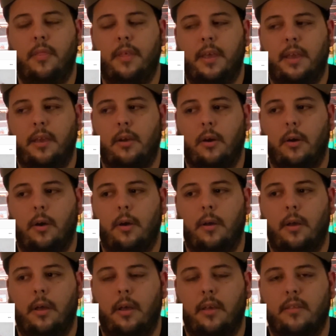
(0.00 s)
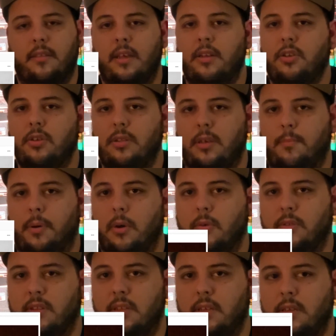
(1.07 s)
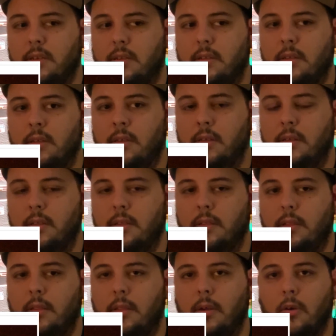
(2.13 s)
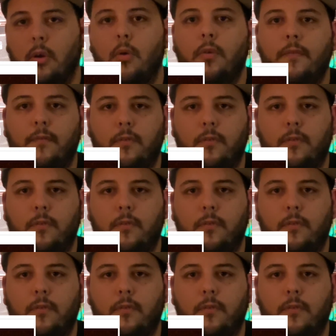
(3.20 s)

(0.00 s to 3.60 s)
they essentially posted their own